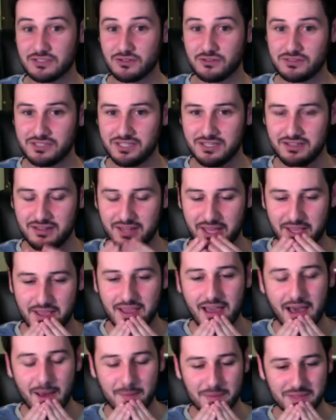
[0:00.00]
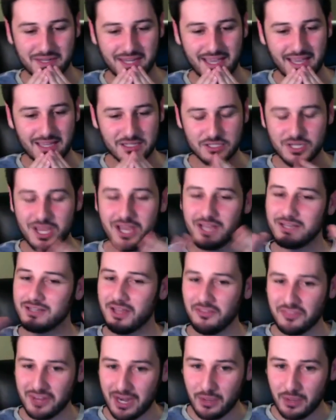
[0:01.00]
I start to get like up in age.